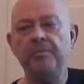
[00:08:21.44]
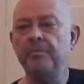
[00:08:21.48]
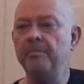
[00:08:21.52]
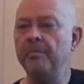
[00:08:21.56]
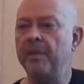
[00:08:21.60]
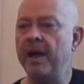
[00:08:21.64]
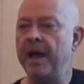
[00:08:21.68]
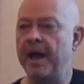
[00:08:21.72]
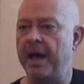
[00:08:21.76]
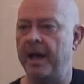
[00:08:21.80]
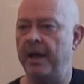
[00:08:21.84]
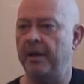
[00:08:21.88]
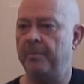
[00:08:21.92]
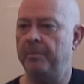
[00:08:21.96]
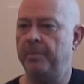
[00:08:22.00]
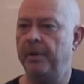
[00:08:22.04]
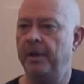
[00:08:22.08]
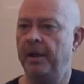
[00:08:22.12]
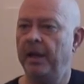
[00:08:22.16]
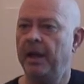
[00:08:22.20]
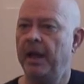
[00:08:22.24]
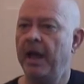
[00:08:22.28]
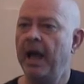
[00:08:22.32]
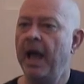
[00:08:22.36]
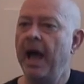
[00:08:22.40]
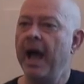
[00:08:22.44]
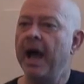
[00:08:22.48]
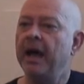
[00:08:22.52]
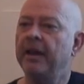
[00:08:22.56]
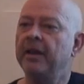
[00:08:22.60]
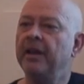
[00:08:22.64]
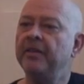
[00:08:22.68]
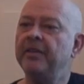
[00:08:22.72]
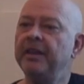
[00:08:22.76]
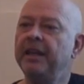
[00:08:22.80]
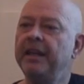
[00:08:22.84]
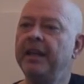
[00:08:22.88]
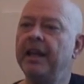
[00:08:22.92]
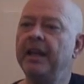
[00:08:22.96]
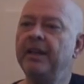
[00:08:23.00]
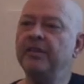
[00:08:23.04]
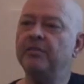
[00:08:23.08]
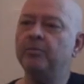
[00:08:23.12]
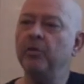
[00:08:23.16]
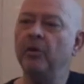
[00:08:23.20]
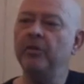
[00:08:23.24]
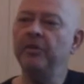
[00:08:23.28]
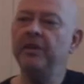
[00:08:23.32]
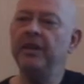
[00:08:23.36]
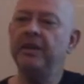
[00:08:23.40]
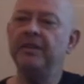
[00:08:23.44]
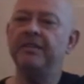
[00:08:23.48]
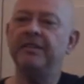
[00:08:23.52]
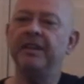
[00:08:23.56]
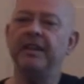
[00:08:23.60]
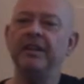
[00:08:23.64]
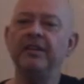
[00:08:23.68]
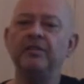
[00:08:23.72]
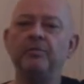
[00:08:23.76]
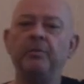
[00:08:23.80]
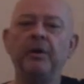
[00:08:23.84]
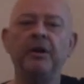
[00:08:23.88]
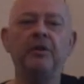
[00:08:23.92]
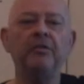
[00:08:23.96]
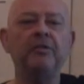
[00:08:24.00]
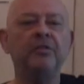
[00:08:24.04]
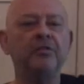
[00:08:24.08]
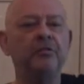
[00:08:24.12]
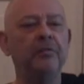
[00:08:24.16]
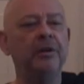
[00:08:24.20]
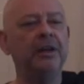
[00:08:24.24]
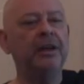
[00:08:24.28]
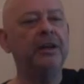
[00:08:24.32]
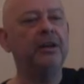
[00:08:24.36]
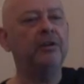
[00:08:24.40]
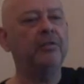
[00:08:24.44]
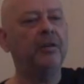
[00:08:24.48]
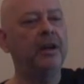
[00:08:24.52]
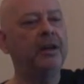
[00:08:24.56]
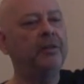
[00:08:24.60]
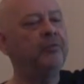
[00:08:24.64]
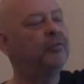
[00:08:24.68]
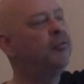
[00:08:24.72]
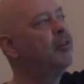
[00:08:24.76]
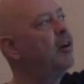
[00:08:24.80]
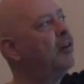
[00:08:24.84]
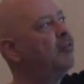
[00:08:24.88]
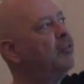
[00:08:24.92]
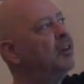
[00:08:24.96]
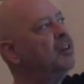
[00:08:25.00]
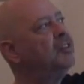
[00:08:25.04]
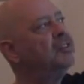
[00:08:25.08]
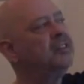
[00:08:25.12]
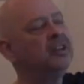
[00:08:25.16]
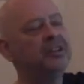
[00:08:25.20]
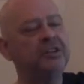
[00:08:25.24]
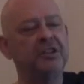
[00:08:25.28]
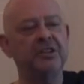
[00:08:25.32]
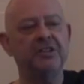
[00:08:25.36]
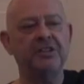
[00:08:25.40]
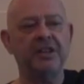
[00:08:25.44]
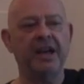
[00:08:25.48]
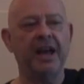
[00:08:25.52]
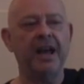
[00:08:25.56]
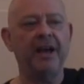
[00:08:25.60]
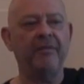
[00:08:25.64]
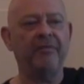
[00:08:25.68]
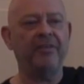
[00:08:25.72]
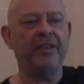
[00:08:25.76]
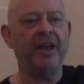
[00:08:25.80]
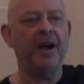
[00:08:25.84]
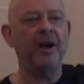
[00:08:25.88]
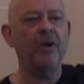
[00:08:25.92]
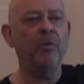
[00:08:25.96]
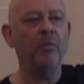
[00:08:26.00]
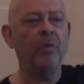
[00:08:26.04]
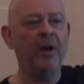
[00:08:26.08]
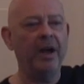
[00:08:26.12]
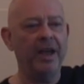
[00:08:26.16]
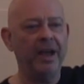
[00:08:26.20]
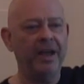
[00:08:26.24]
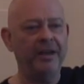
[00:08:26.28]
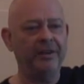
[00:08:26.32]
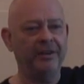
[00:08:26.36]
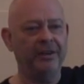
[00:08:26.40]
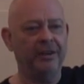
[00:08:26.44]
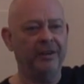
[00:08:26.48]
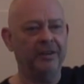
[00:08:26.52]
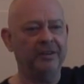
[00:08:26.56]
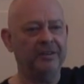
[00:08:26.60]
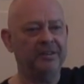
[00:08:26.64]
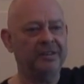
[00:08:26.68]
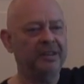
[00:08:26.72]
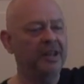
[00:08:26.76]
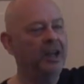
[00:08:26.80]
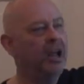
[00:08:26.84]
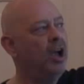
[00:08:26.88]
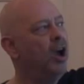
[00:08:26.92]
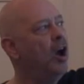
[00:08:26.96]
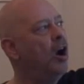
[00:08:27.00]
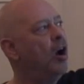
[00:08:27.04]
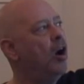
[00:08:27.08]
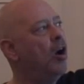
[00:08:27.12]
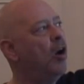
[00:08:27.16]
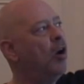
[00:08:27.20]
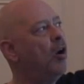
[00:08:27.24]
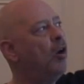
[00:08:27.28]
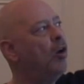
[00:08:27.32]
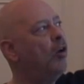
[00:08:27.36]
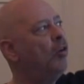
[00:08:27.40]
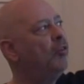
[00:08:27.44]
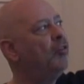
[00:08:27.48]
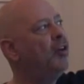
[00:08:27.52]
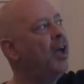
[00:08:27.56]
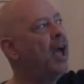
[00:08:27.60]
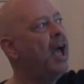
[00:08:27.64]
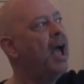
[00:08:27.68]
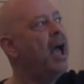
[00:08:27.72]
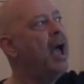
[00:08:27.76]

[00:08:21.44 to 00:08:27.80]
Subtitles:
map. And I think it's one of these things where it's really great for every city to have that awareness of,